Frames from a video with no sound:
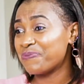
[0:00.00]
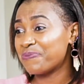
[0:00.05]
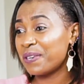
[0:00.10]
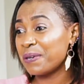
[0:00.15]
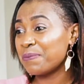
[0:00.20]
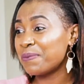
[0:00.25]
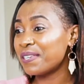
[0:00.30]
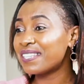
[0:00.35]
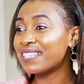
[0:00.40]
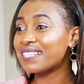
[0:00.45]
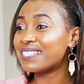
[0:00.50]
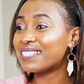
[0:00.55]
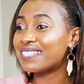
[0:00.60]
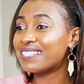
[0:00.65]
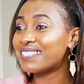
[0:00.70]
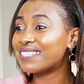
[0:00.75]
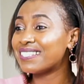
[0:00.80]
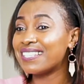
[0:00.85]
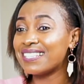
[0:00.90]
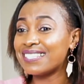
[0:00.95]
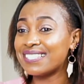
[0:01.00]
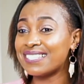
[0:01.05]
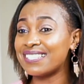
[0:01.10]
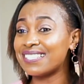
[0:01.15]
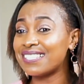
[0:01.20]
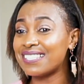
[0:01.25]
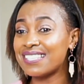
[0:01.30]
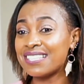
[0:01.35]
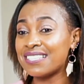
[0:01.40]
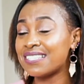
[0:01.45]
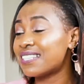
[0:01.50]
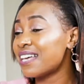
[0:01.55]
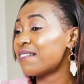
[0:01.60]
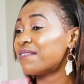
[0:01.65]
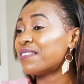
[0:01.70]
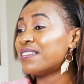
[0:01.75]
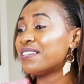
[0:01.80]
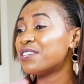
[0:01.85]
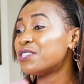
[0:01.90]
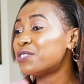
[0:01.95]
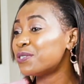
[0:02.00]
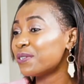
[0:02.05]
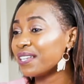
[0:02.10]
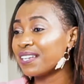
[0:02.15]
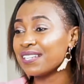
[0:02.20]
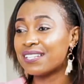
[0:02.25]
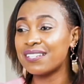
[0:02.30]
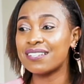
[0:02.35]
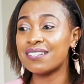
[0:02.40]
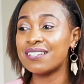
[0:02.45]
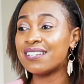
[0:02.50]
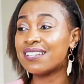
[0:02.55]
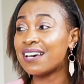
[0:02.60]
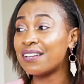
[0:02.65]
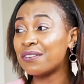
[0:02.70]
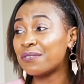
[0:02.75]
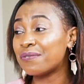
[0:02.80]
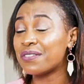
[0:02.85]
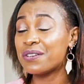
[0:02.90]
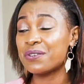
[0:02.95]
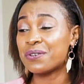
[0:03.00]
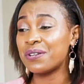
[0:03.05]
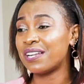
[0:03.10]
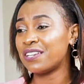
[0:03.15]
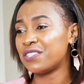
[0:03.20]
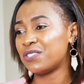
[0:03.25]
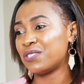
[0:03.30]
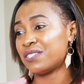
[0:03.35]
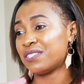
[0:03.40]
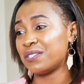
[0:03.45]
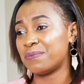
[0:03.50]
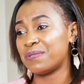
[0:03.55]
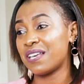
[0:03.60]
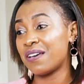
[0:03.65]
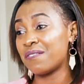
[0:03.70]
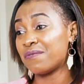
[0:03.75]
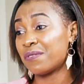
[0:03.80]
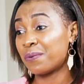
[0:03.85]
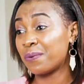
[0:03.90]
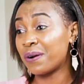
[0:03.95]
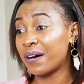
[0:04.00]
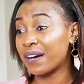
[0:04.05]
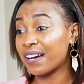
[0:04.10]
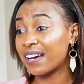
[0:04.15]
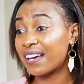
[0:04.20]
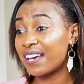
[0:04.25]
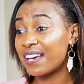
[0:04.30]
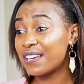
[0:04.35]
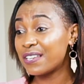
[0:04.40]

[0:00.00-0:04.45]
Maybe they just have an issue that none of their relationships ever work.